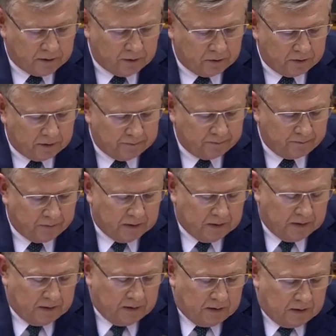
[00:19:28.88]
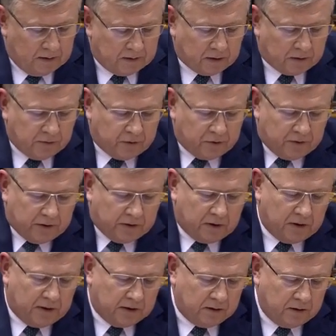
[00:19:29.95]
entrepreneurial regions, and in recent
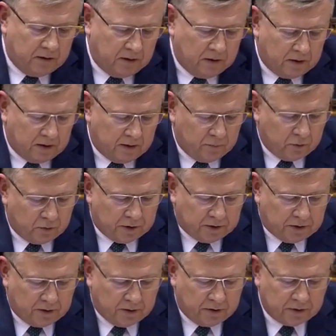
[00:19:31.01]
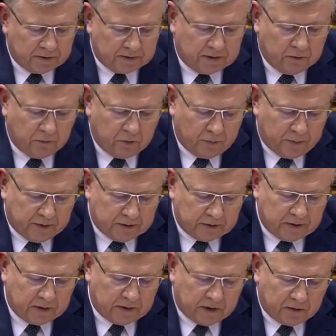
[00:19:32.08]
years Malopolska has been developing
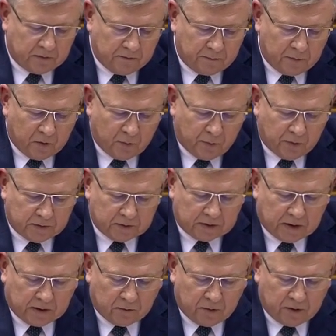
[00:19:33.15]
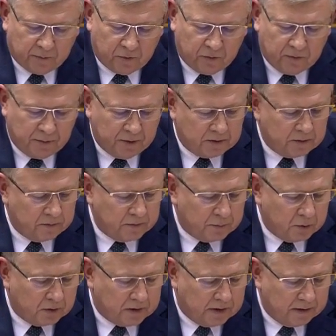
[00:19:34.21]
very quickly. Today it's a strong and
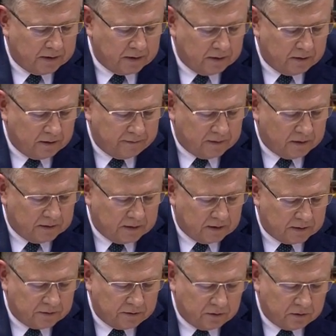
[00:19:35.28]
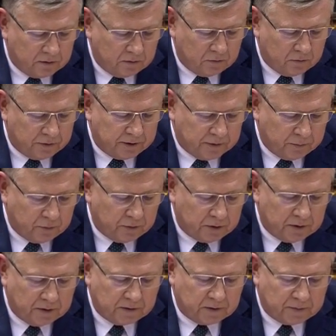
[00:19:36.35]
modern region. The
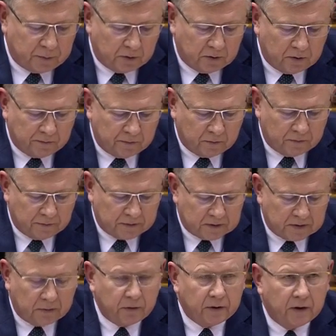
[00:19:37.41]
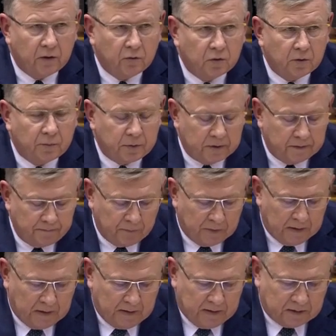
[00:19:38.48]
third Krakow Malopolska European
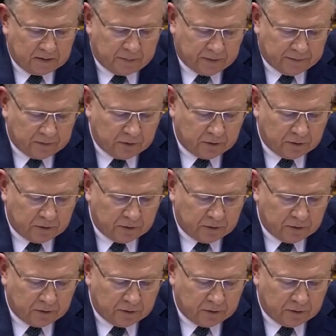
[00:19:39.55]
Games